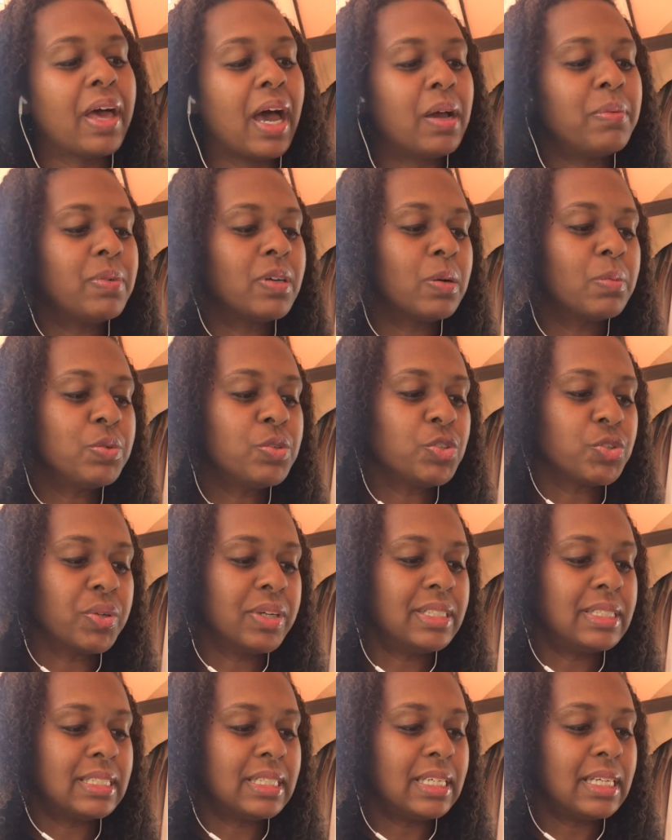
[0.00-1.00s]
I'm
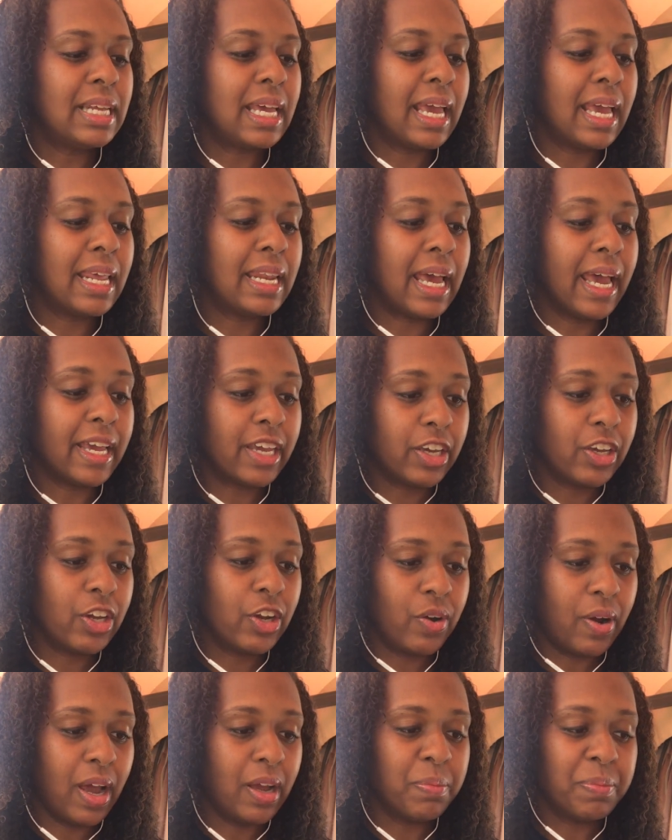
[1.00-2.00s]
double-jointed, and I can
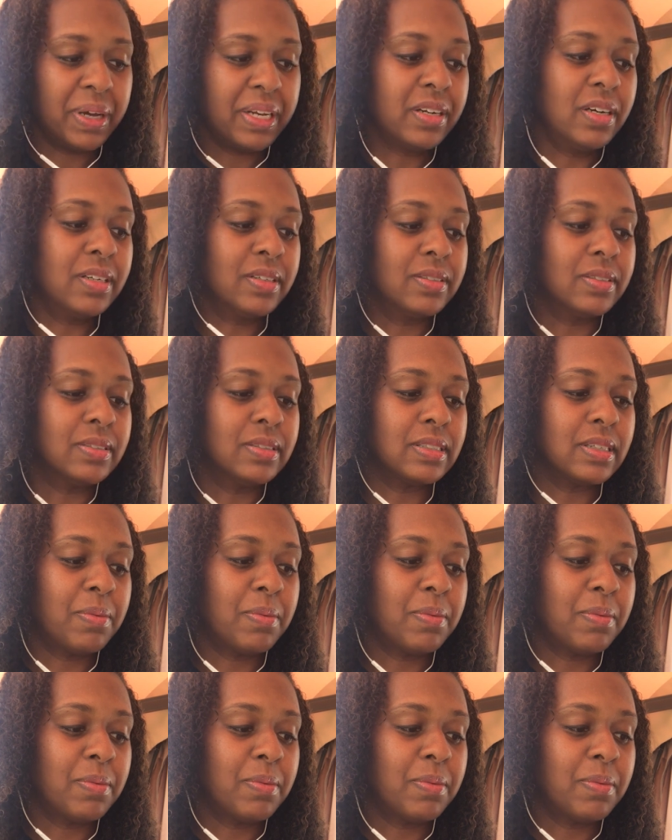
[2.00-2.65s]
crack my knuckles